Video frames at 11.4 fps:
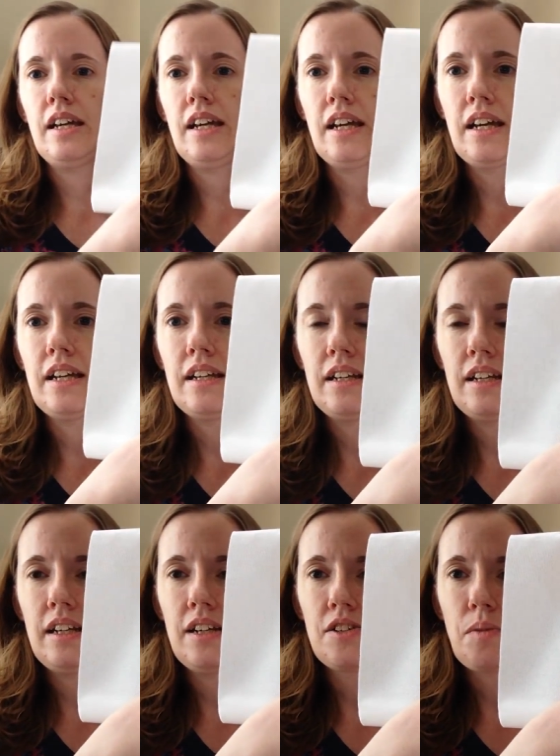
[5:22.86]
And
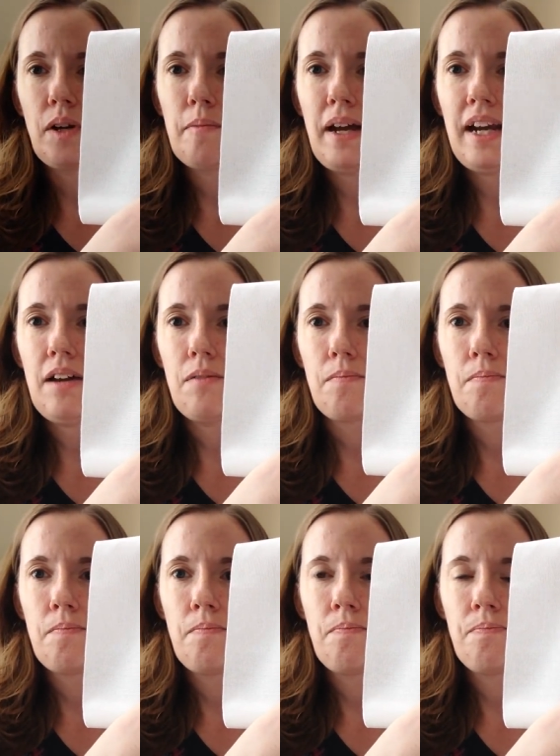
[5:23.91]
here's where I'm at now.
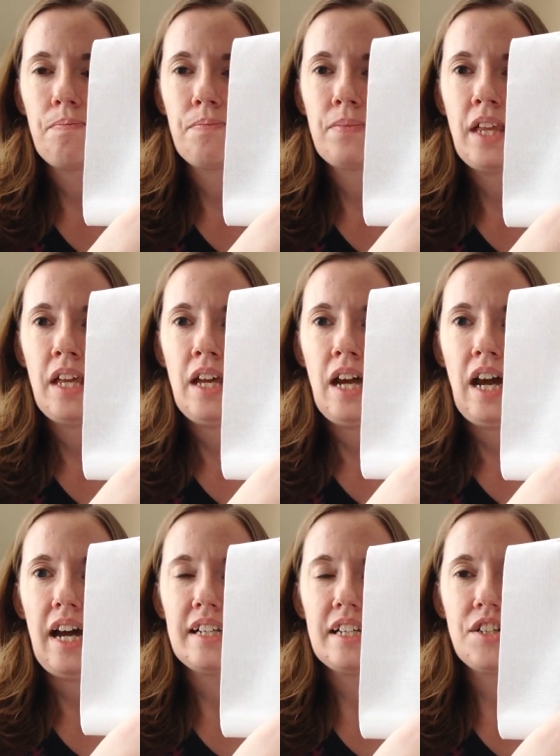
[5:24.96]

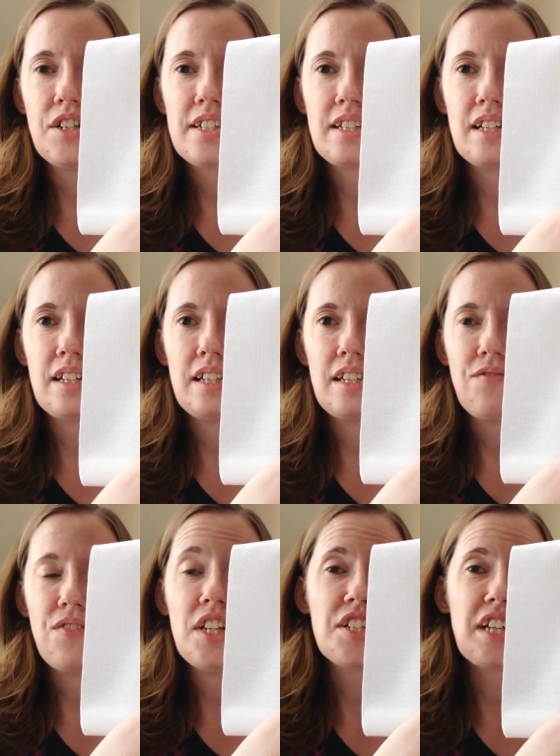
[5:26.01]
I did just
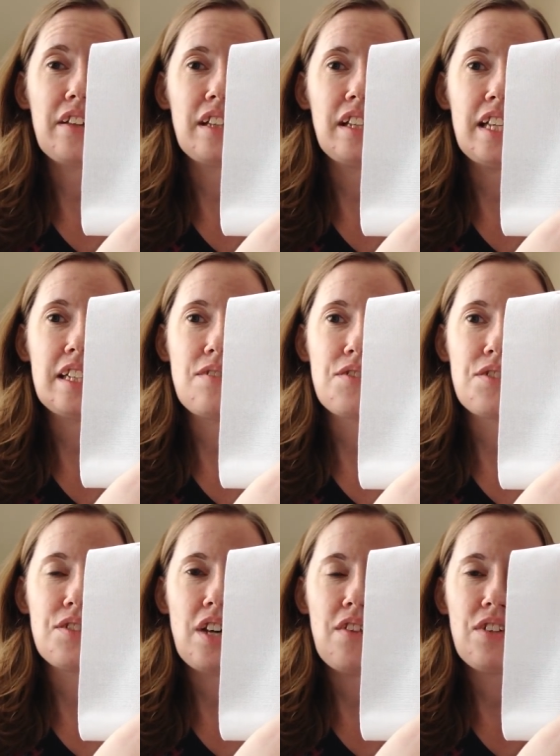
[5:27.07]
finished out the length of,
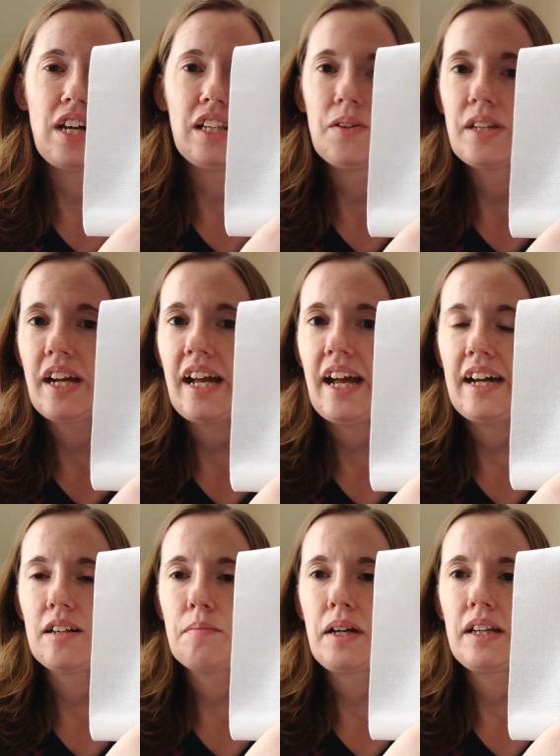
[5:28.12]
of yellow that I
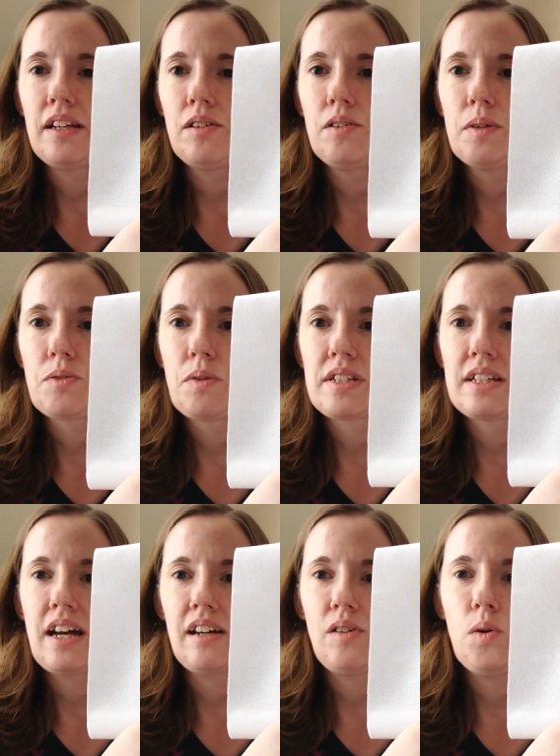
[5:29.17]
had on my needle, which was
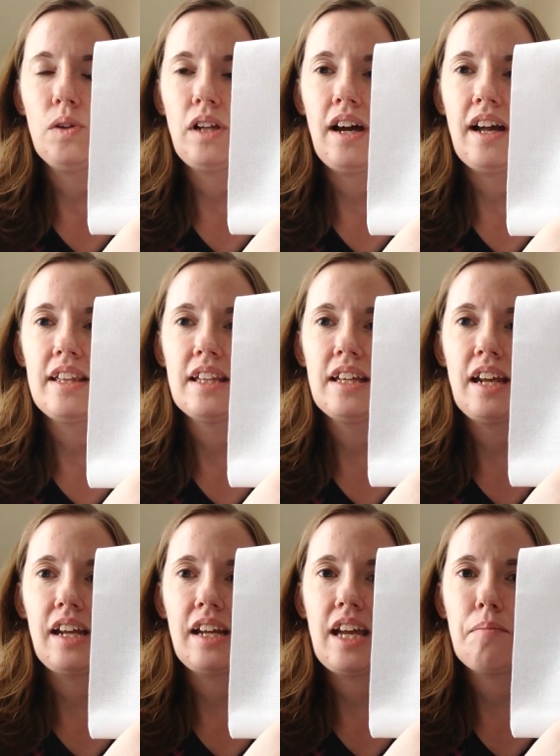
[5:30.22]
not a whole lot. And then
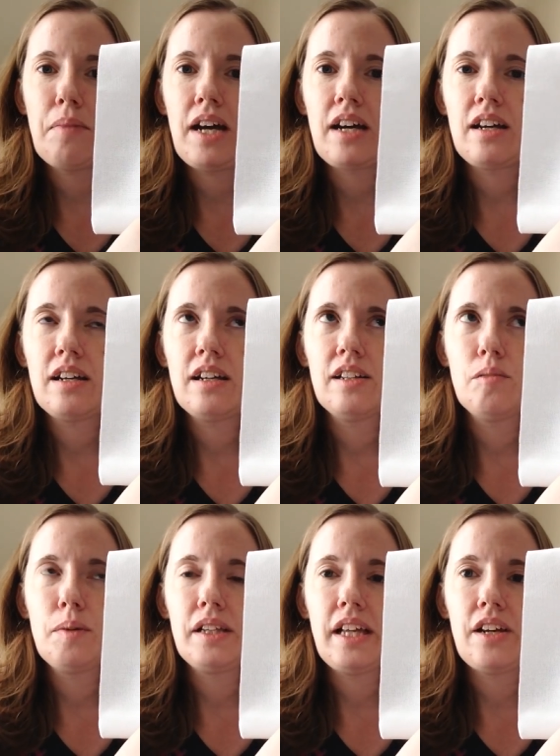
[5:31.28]
I came back a, a little
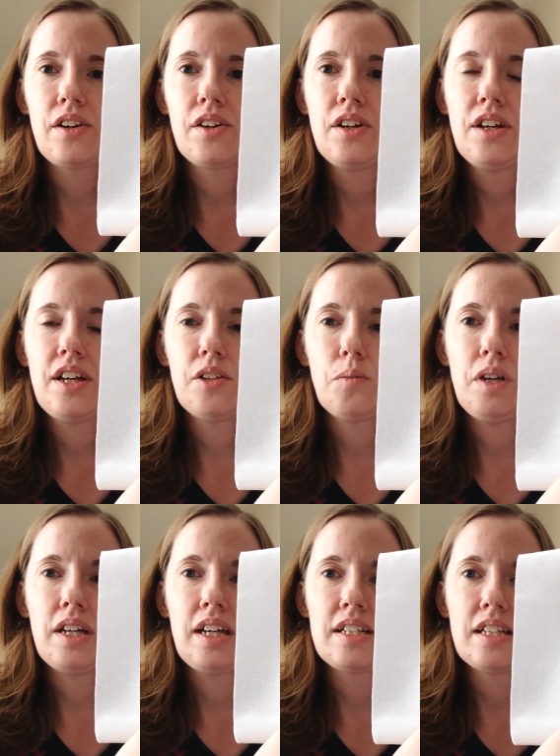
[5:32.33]
bit later in the
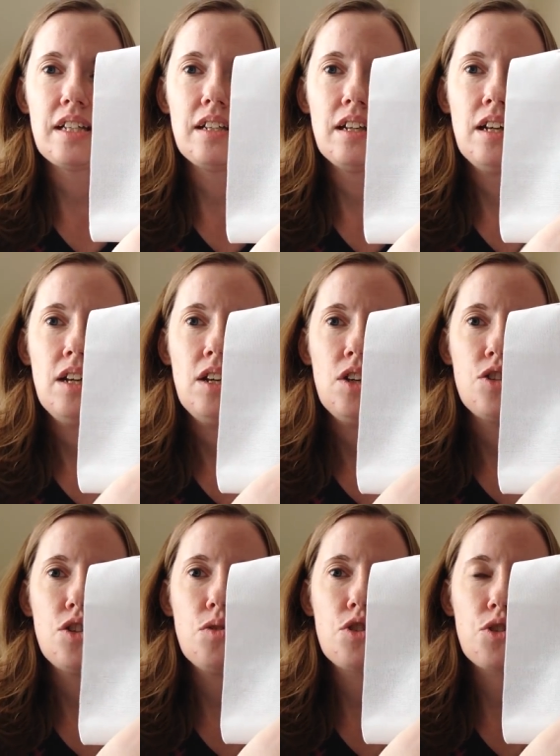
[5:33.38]
week and did
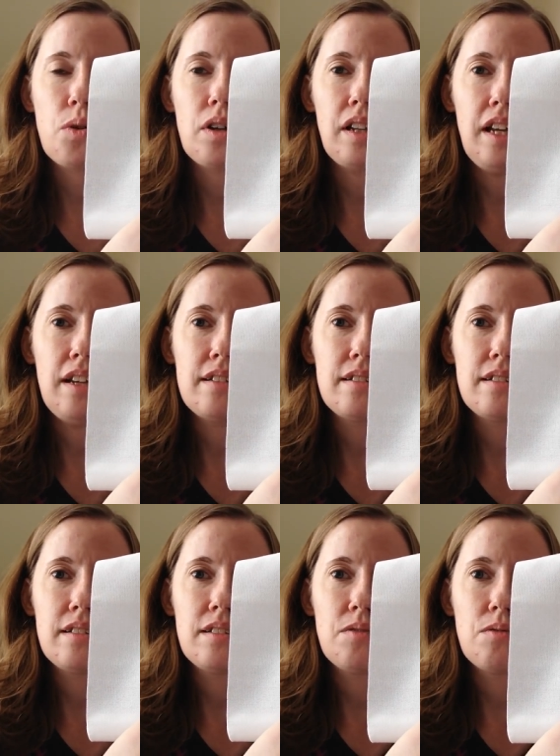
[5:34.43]
two short
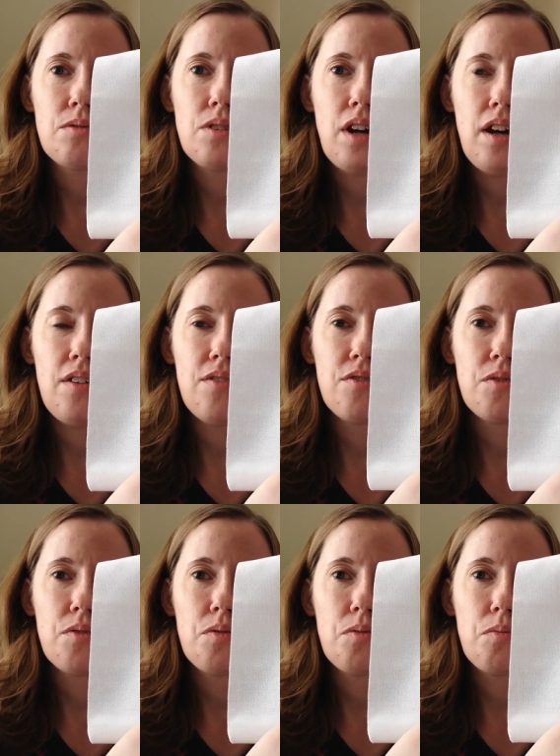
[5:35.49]
lengths of
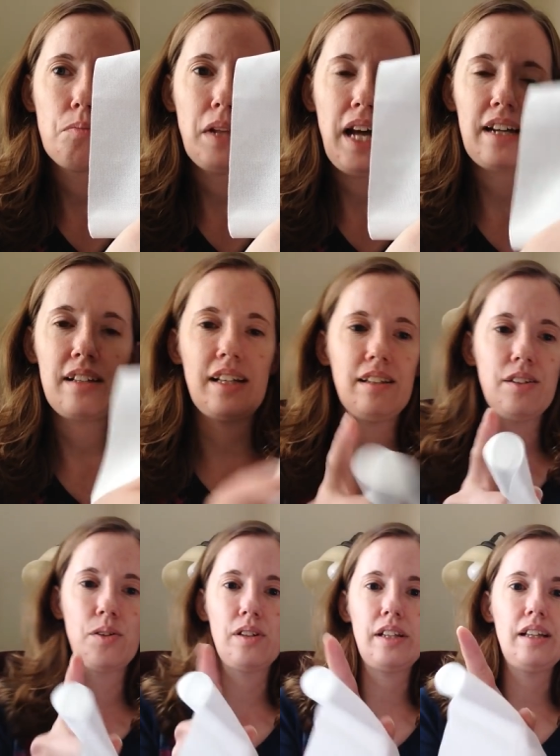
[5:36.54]
black, like
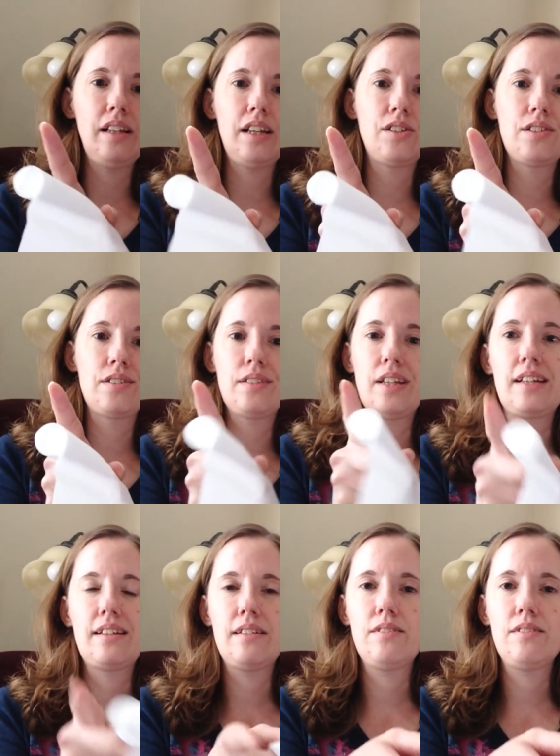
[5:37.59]
literally, like just like